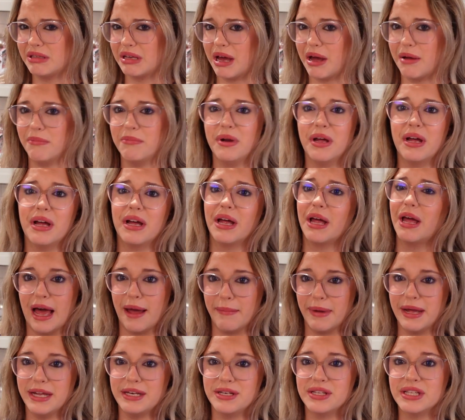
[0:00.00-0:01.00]
I
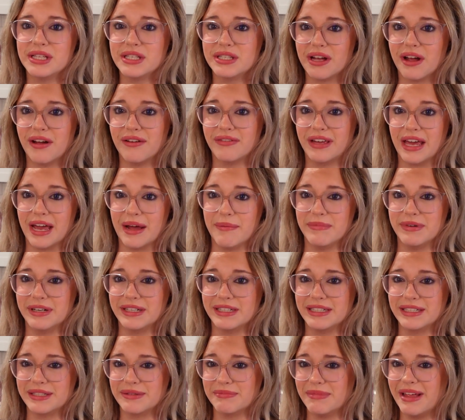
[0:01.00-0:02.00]
might do this off camera
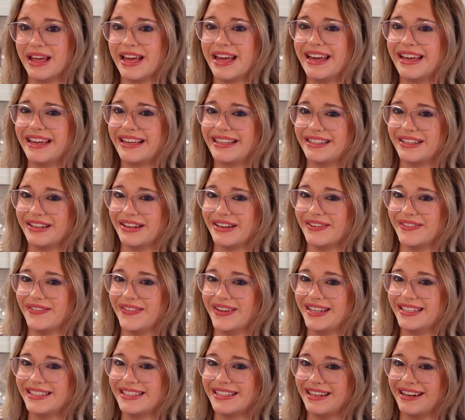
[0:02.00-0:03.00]
because I'm like
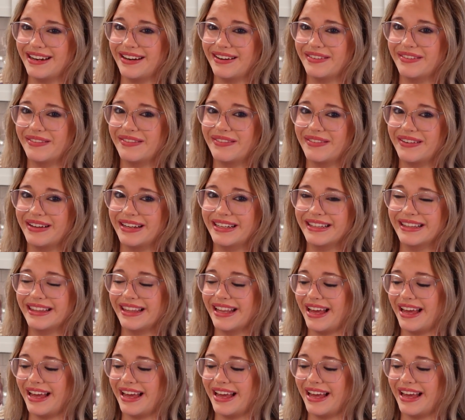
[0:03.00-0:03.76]
nervous and I don't want